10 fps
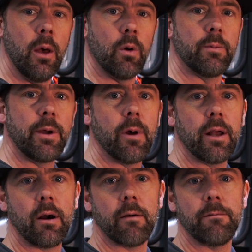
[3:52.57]
when we
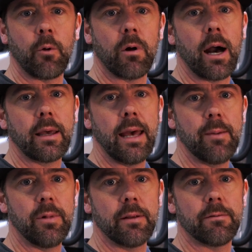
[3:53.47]
run our 4-aught
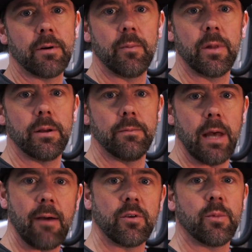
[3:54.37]
cabling from the
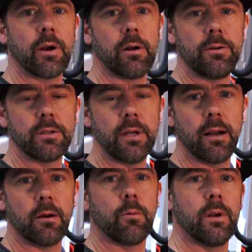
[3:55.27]
aftermarket
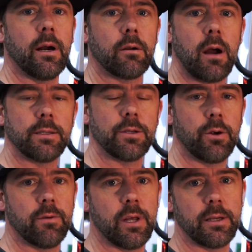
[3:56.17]
alternator, we're not crossing
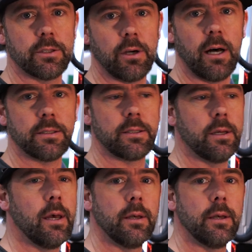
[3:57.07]
over the exhaust.